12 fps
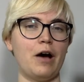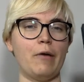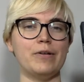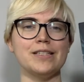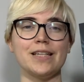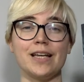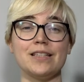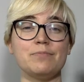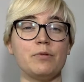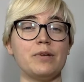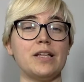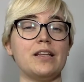I would say it's
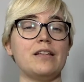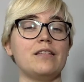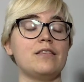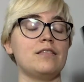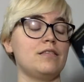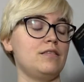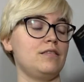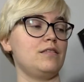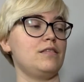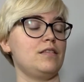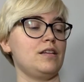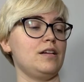probably
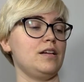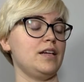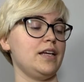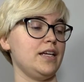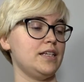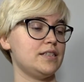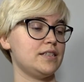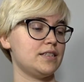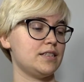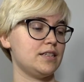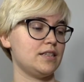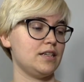the
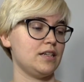least